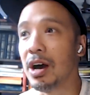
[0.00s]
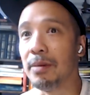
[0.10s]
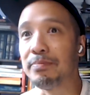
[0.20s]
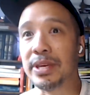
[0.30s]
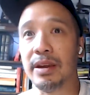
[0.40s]

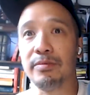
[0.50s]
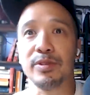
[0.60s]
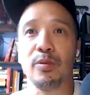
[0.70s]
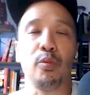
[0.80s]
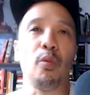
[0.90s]
be
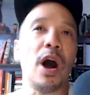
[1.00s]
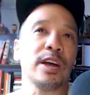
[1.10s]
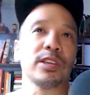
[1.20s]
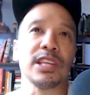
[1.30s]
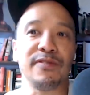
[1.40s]

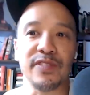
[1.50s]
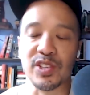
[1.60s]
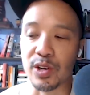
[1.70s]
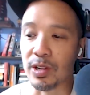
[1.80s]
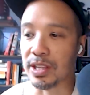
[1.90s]
wildly
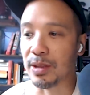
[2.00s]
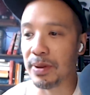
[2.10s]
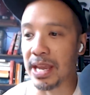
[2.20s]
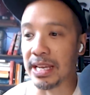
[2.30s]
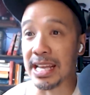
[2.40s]
physical in the paint,